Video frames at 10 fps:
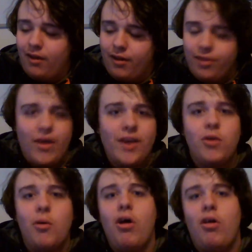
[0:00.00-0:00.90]
Thank
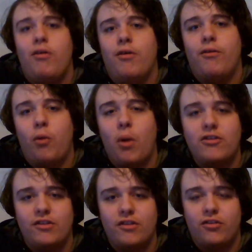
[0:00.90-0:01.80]
you all for
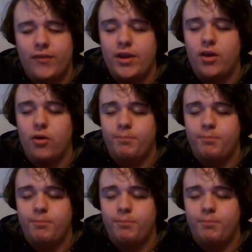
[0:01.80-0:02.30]
watching this video.